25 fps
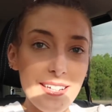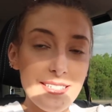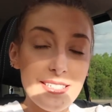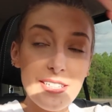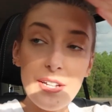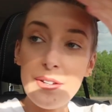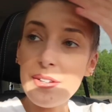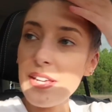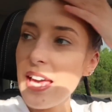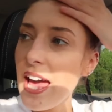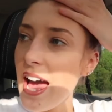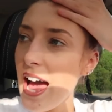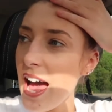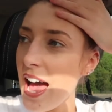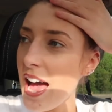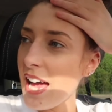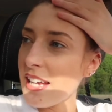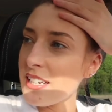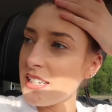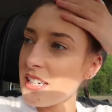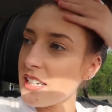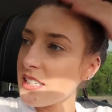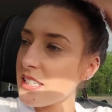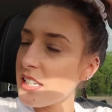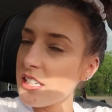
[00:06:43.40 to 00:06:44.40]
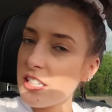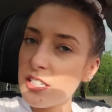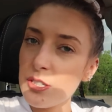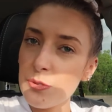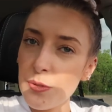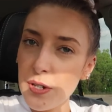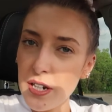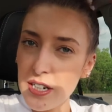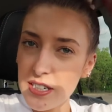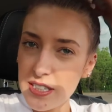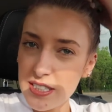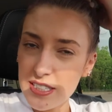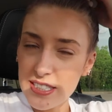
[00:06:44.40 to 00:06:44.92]
So yeah, I guess I just
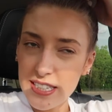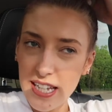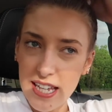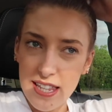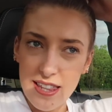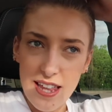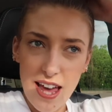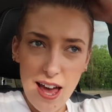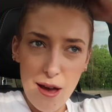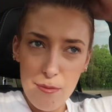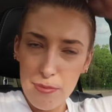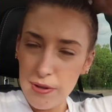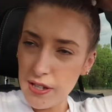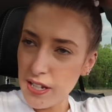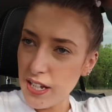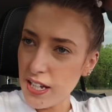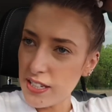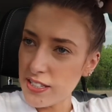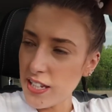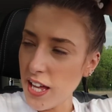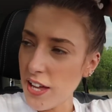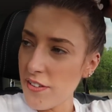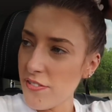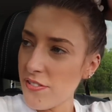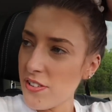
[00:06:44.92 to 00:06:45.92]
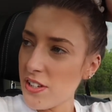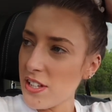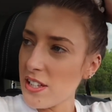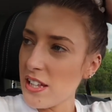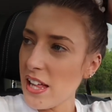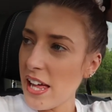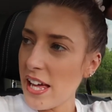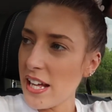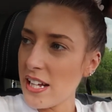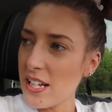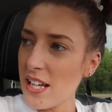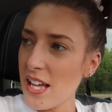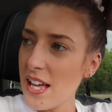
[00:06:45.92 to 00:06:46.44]
wanted to say that because I feel
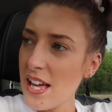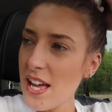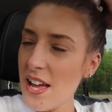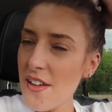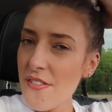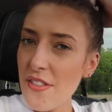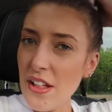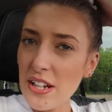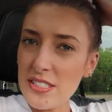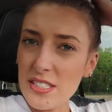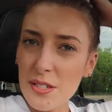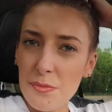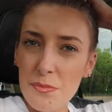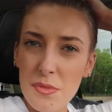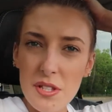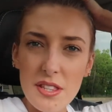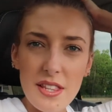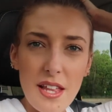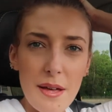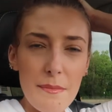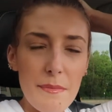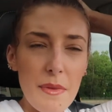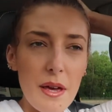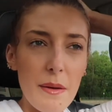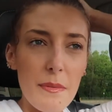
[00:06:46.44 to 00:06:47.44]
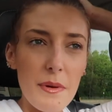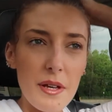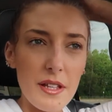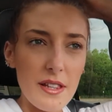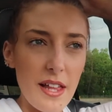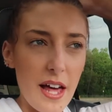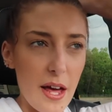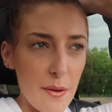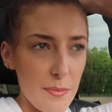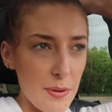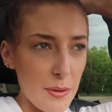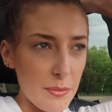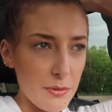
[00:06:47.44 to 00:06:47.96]
like that's something that maybe a
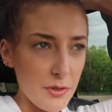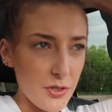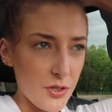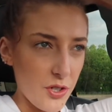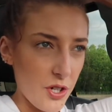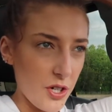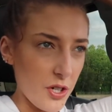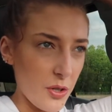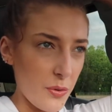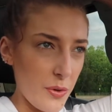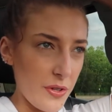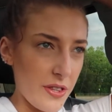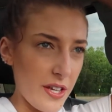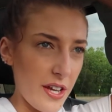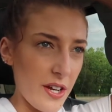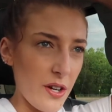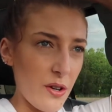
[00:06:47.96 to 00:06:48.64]
lot of people struggle with.